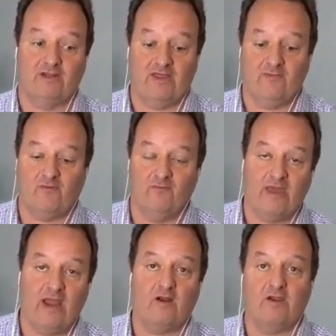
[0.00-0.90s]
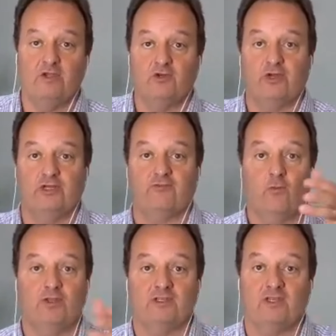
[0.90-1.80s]
And from there, you transfer
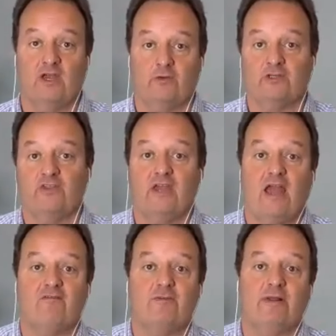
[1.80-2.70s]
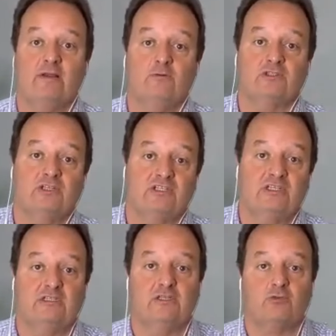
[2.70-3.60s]
one to the other. So I think everybody who's
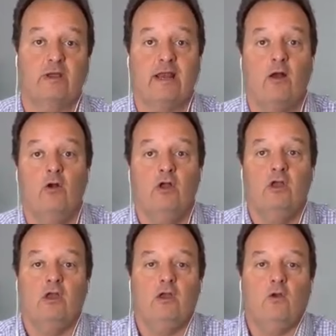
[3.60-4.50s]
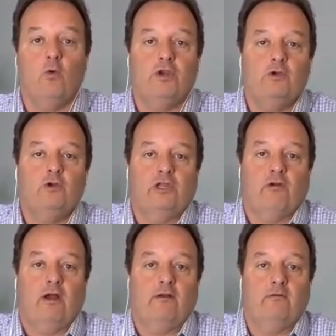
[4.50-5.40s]
listening to this right now, what are you
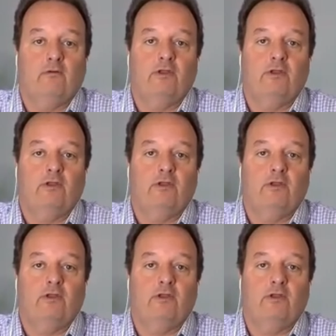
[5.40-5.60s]
clear on?